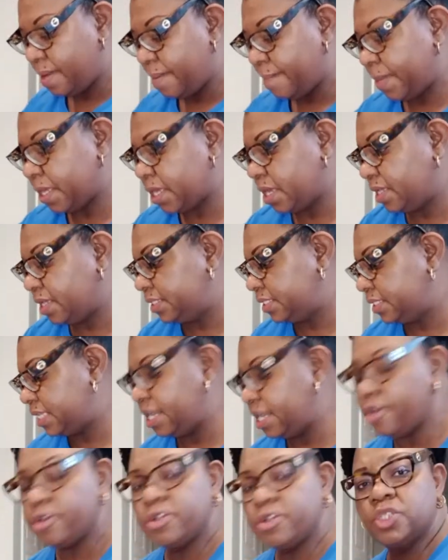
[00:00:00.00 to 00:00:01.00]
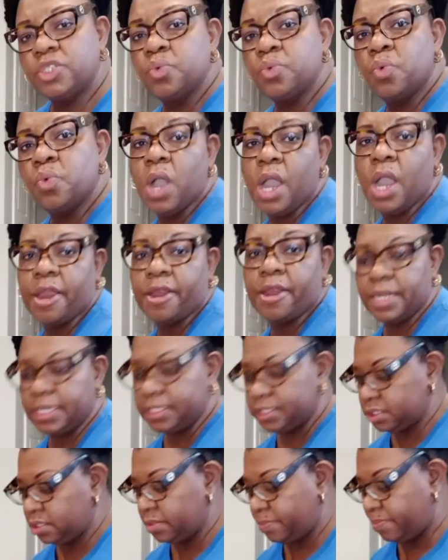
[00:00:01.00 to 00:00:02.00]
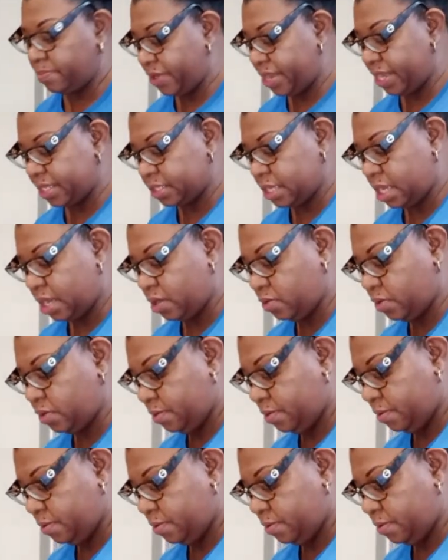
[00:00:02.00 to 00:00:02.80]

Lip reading: because they are the two hardest to break down.